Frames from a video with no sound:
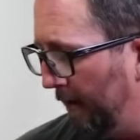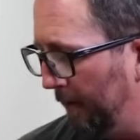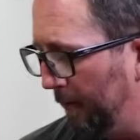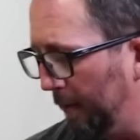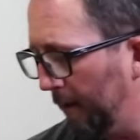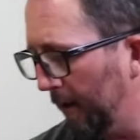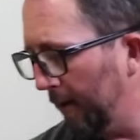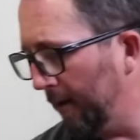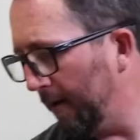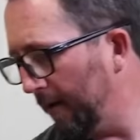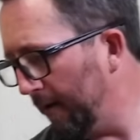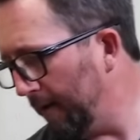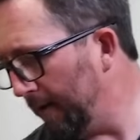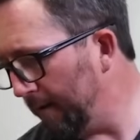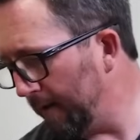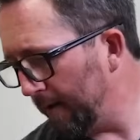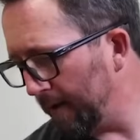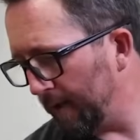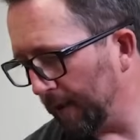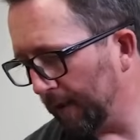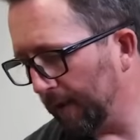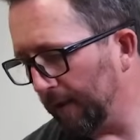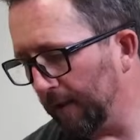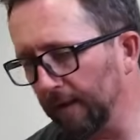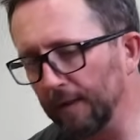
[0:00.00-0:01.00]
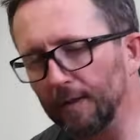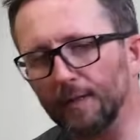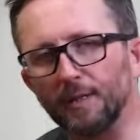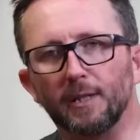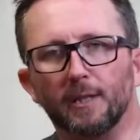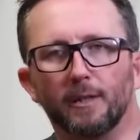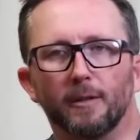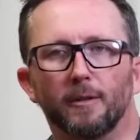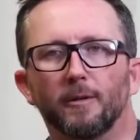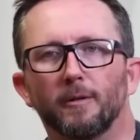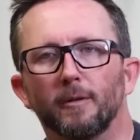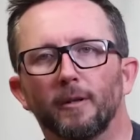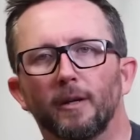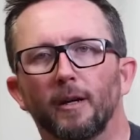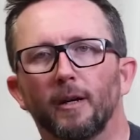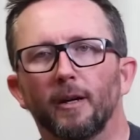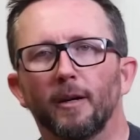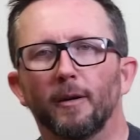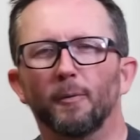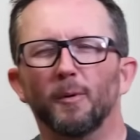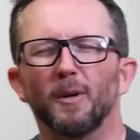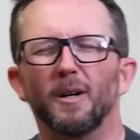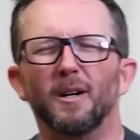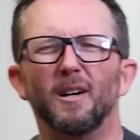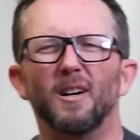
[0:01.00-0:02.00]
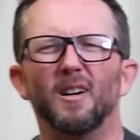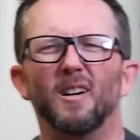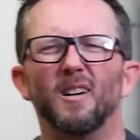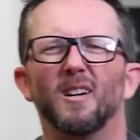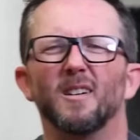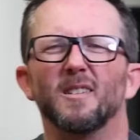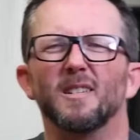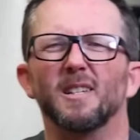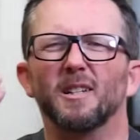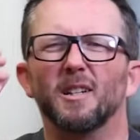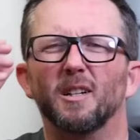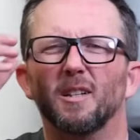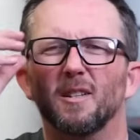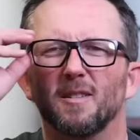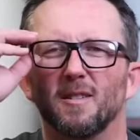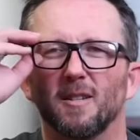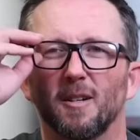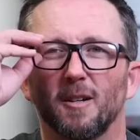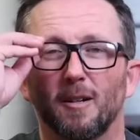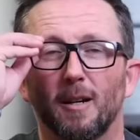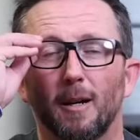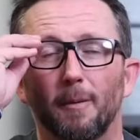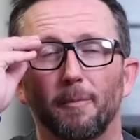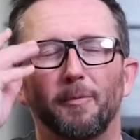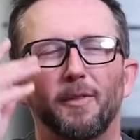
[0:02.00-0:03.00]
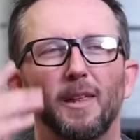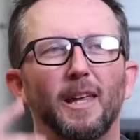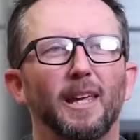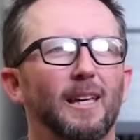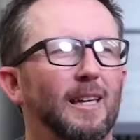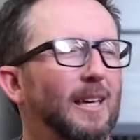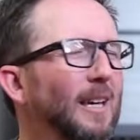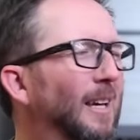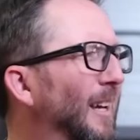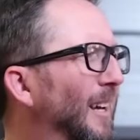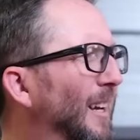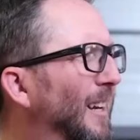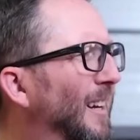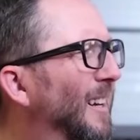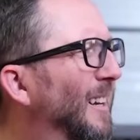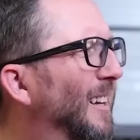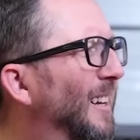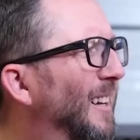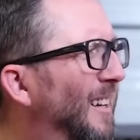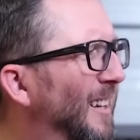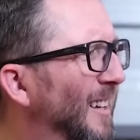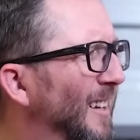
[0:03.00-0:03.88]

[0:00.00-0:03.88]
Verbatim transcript: Where's a good zone? Where's a good zone? I'm thinking I'm